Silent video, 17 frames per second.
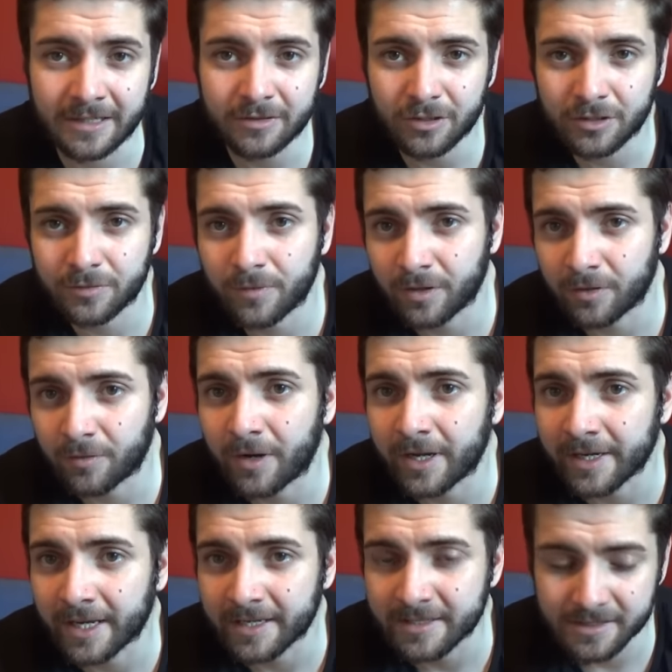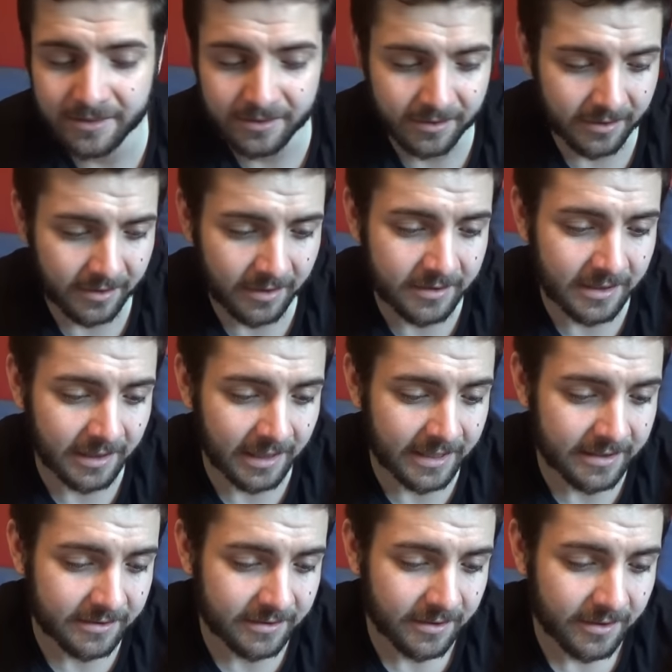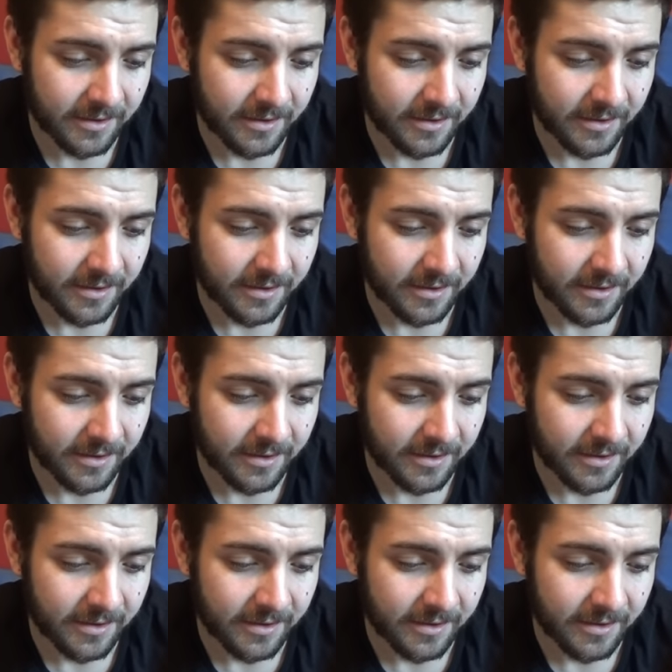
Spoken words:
It just worked quite nice as a list.